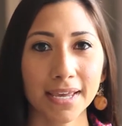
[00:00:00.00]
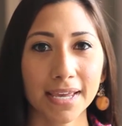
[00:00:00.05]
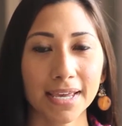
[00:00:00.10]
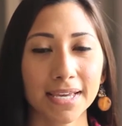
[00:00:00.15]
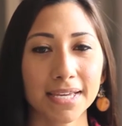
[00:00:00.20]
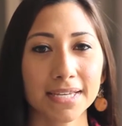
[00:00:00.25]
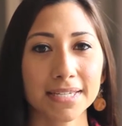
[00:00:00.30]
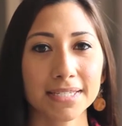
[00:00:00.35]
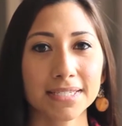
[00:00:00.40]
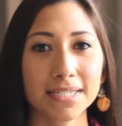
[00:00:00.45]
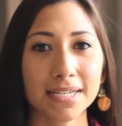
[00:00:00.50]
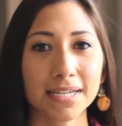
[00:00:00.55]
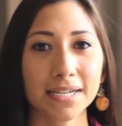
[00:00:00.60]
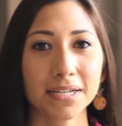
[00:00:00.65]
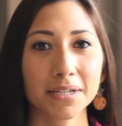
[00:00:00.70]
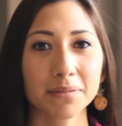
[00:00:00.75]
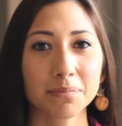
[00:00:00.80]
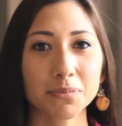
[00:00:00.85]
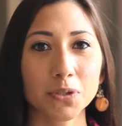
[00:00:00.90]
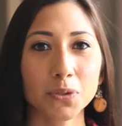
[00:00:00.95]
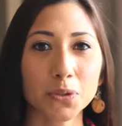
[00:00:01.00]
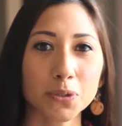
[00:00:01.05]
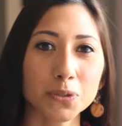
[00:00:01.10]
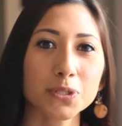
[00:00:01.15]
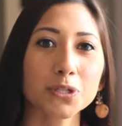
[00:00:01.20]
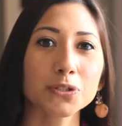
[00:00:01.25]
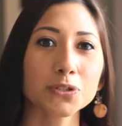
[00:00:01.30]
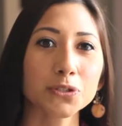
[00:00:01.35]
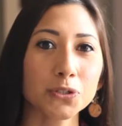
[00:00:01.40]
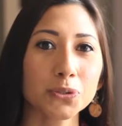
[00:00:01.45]
And um, so
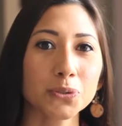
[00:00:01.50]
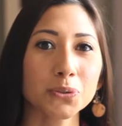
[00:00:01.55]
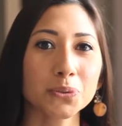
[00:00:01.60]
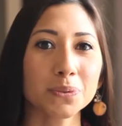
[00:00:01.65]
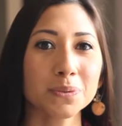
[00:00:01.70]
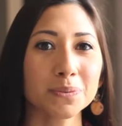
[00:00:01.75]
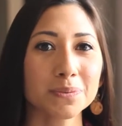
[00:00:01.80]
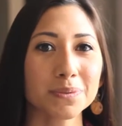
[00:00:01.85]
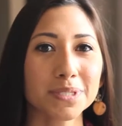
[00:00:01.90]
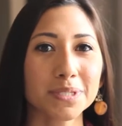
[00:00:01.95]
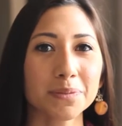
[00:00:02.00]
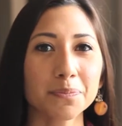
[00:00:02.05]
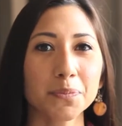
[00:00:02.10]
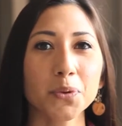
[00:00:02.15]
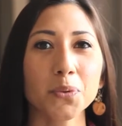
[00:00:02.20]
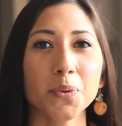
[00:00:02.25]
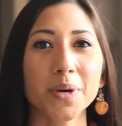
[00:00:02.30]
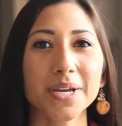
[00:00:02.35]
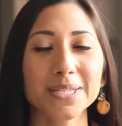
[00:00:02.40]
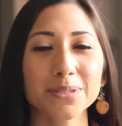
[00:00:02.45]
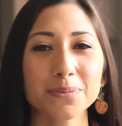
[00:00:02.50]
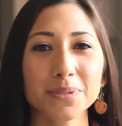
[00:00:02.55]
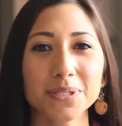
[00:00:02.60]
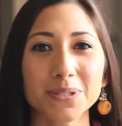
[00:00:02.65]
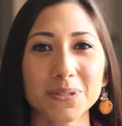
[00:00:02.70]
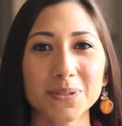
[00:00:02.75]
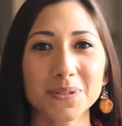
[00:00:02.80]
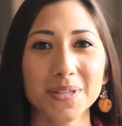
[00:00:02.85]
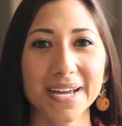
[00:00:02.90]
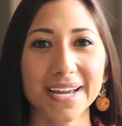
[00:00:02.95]
those are two simple ways we
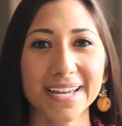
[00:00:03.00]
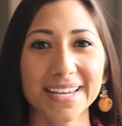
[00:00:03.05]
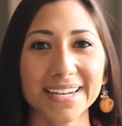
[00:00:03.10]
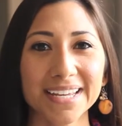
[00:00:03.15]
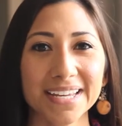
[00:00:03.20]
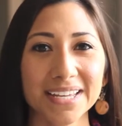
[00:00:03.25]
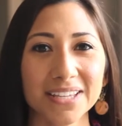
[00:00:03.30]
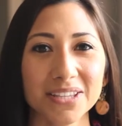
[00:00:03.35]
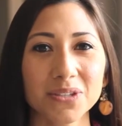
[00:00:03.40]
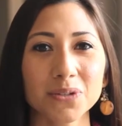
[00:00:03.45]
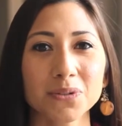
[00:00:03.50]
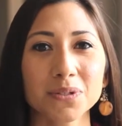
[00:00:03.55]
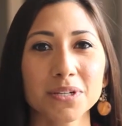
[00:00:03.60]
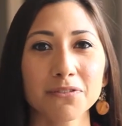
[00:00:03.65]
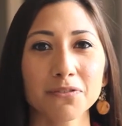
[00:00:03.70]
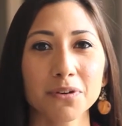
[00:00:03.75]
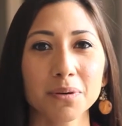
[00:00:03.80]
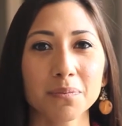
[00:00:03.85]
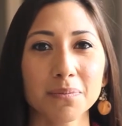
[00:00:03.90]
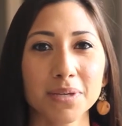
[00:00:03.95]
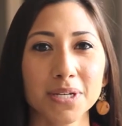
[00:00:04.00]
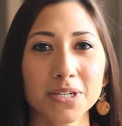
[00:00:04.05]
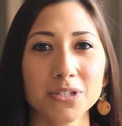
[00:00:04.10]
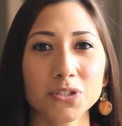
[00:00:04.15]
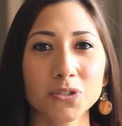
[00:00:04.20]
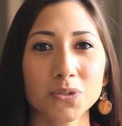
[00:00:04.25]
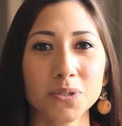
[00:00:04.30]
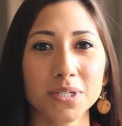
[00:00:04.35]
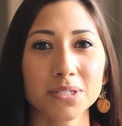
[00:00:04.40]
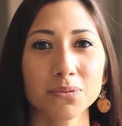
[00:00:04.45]
do that through different
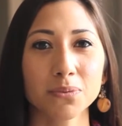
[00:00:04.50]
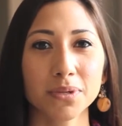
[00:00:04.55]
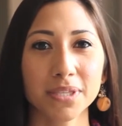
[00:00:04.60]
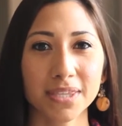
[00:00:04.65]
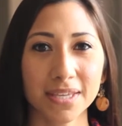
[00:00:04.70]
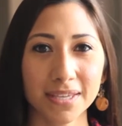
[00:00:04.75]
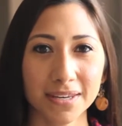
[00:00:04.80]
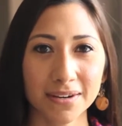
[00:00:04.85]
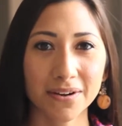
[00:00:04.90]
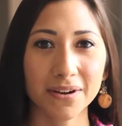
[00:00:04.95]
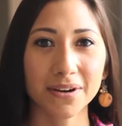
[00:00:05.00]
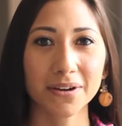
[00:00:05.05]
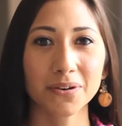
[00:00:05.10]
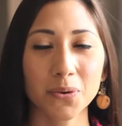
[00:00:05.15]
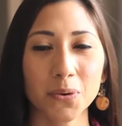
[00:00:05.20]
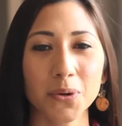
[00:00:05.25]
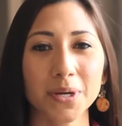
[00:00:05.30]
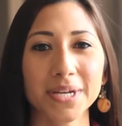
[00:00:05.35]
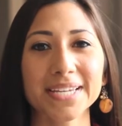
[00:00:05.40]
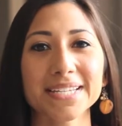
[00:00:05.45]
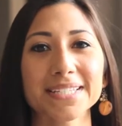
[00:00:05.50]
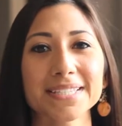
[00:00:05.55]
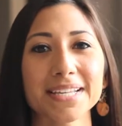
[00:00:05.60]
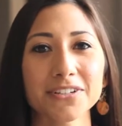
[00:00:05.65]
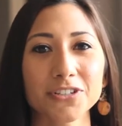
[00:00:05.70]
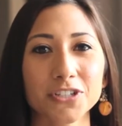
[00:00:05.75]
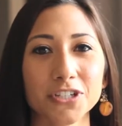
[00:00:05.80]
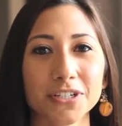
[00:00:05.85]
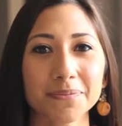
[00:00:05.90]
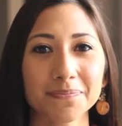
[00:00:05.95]
ministries within our
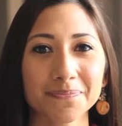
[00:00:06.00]
organization.